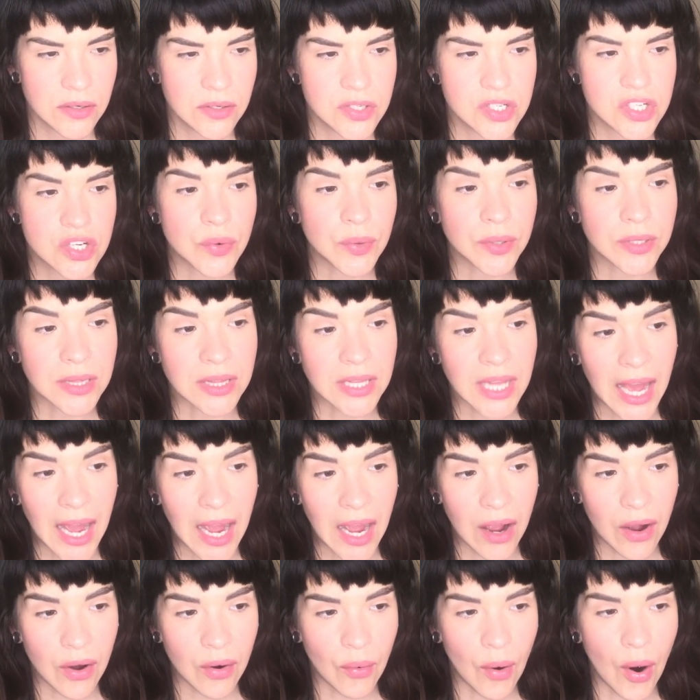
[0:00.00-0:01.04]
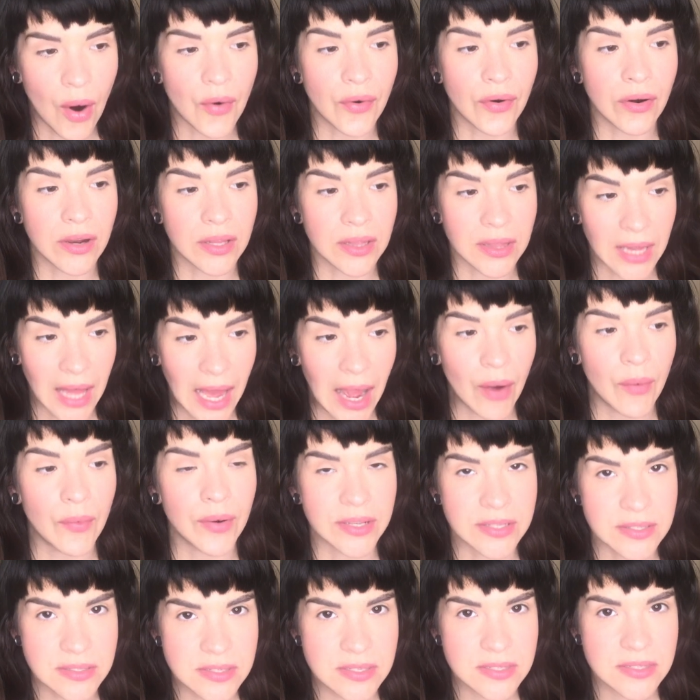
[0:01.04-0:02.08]
to allow our
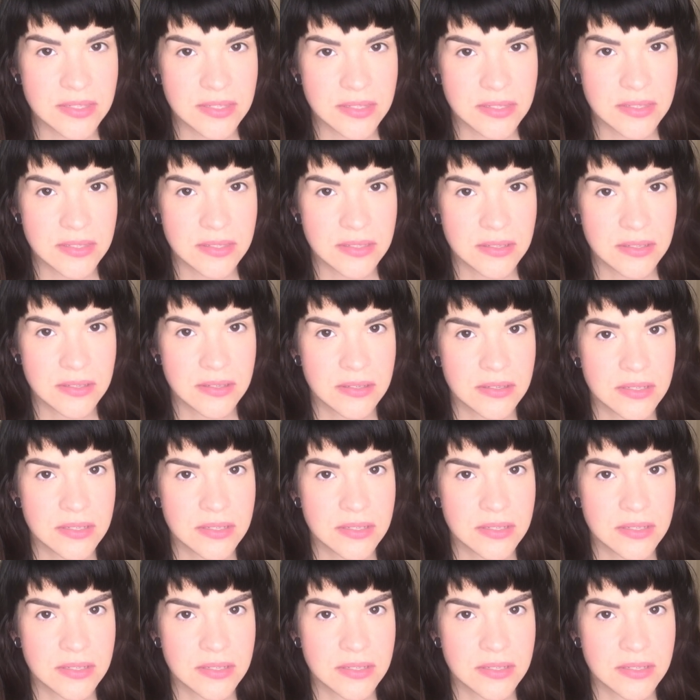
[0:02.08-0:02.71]
allowance